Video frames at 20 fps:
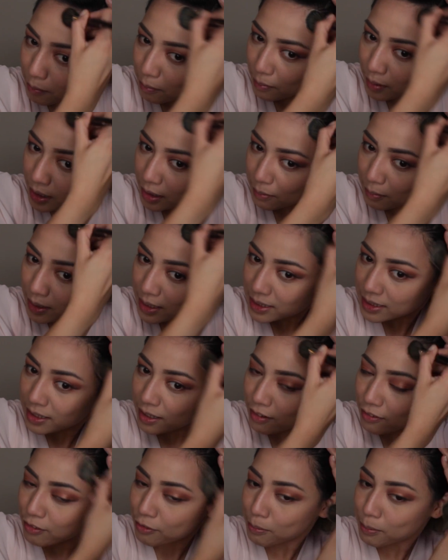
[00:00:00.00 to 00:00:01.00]
Make
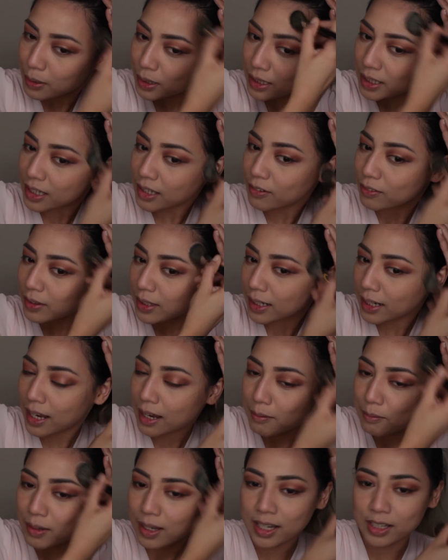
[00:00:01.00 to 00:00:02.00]
myself believe that
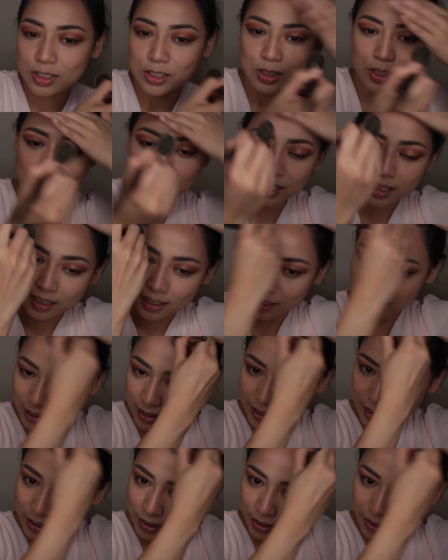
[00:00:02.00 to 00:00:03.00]
I'm actually
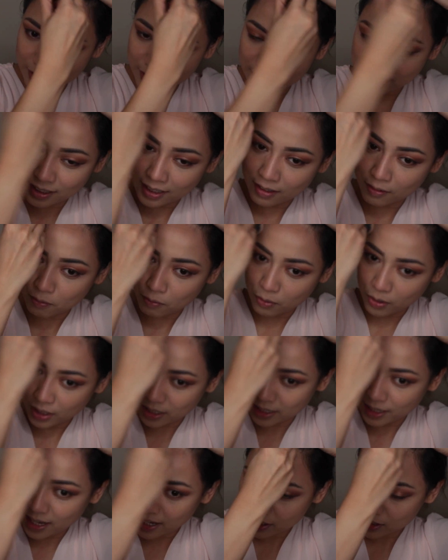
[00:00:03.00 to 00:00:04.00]
thinner than what
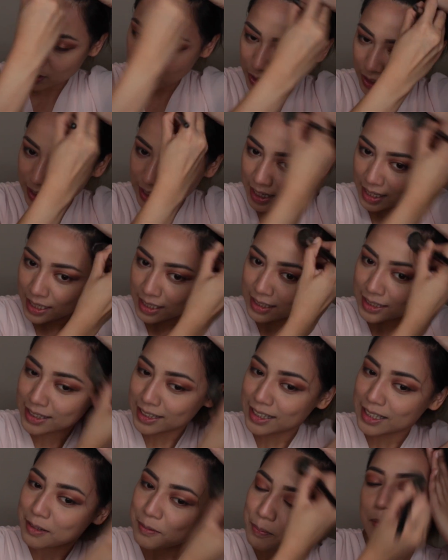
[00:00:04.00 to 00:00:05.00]
I actually
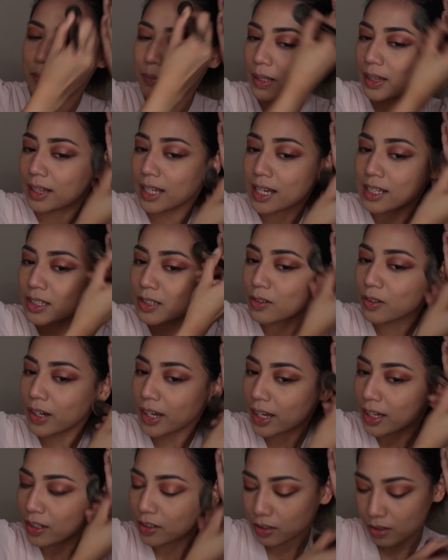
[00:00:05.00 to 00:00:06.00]
is. But that's
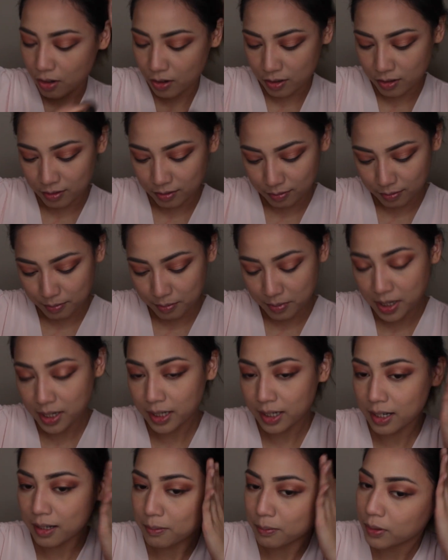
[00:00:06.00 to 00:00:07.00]
okay, you know.
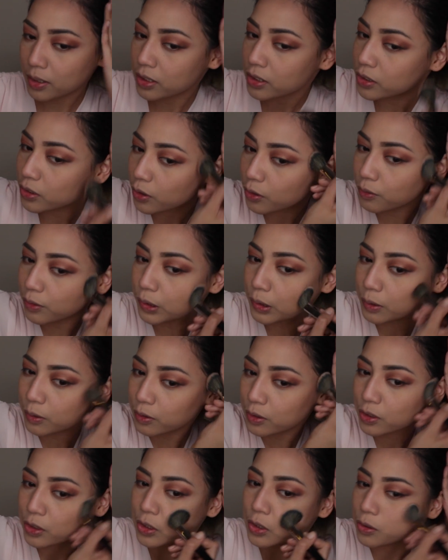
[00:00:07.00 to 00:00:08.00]
Makeup, there's no
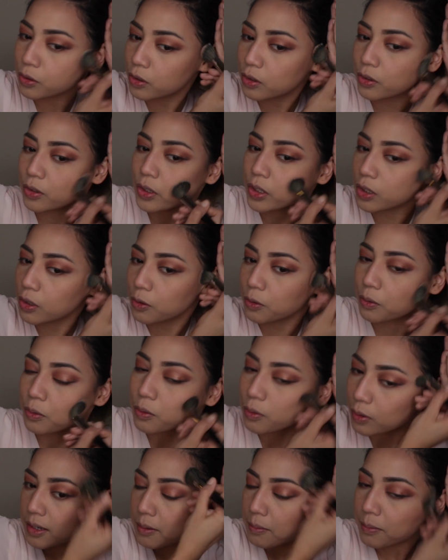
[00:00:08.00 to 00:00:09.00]
rules. You do you.
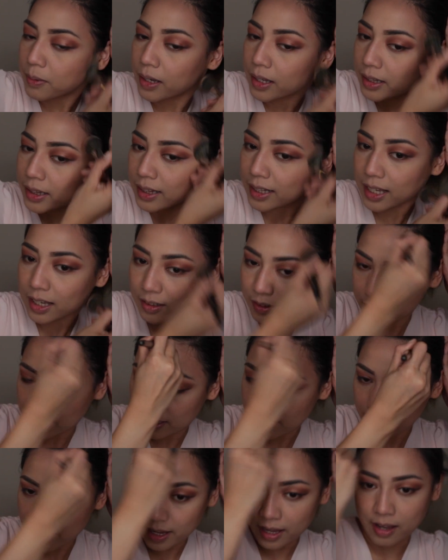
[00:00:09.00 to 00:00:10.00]
But now
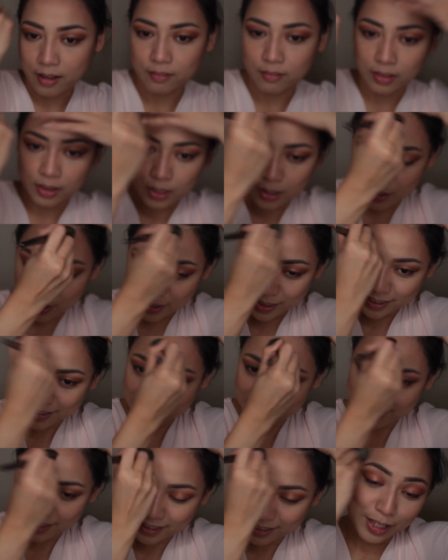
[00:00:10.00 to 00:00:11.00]
that I have
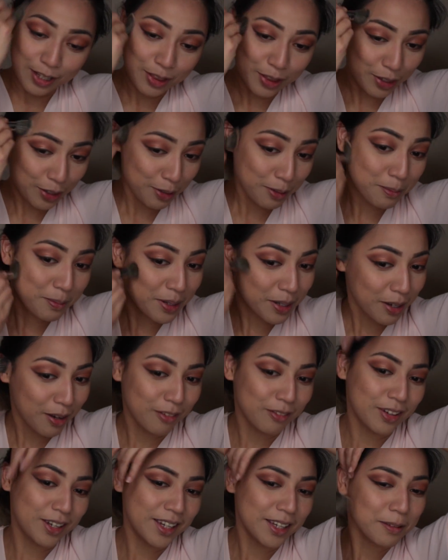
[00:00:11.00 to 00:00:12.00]
lost a little bit
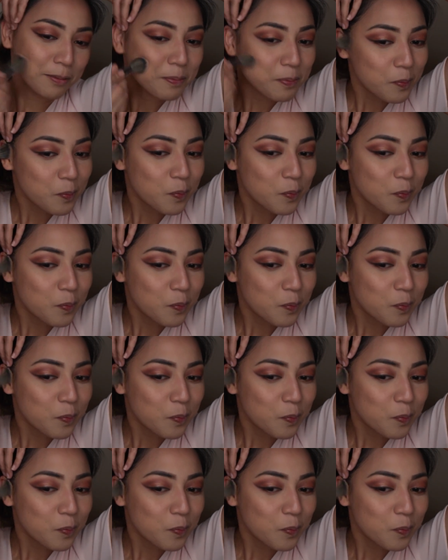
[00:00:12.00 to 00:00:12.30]
of it,